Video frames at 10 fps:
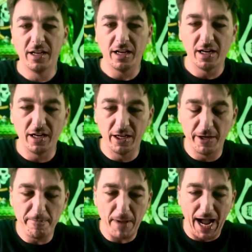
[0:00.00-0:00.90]

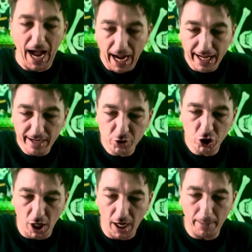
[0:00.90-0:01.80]
I have
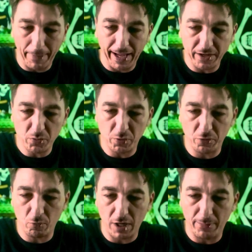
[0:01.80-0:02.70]
shot mags with
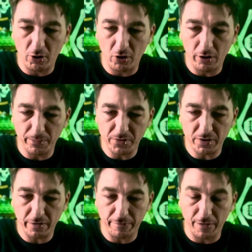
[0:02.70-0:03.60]
Rob Arms
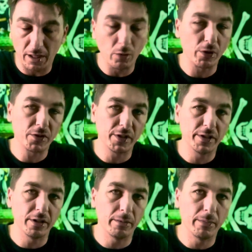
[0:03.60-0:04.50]
followers in
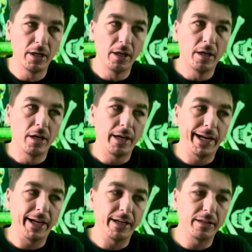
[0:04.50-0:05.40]
them,
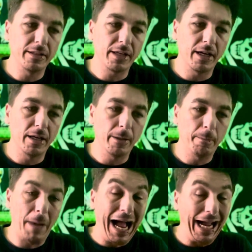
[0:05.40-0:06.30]
and
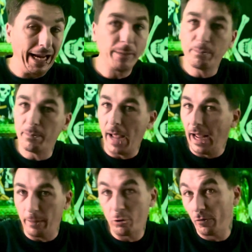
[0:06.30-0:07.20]
I had
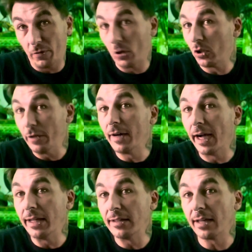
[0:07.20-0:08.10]
a perfectly
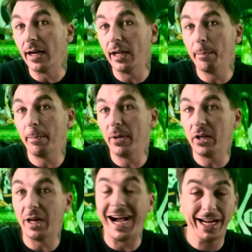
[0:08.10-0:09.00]
fine time, but
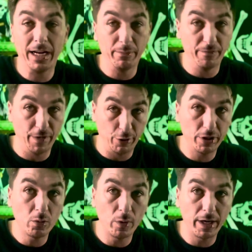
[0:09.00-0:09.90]
I am very
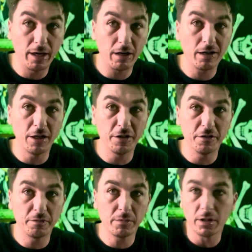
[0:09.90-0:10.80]
aware
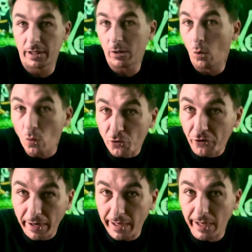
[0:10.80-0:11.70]
of, you know, like older
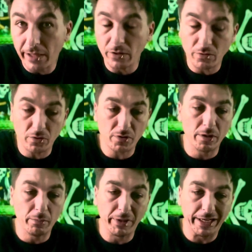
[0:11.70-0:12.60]
AK users
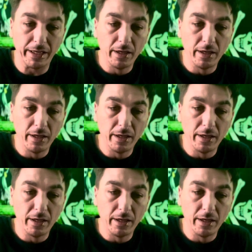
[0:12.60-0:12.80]
than me,